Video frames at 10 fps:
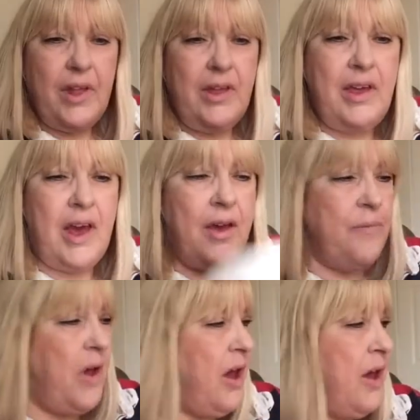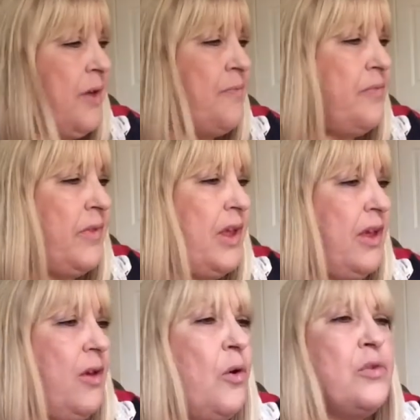Yeah,
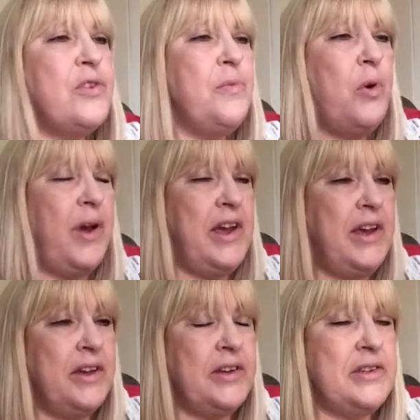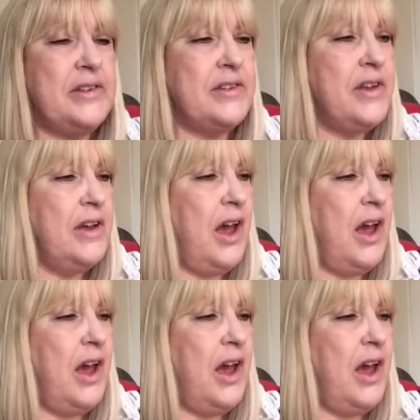Autumn Quakers.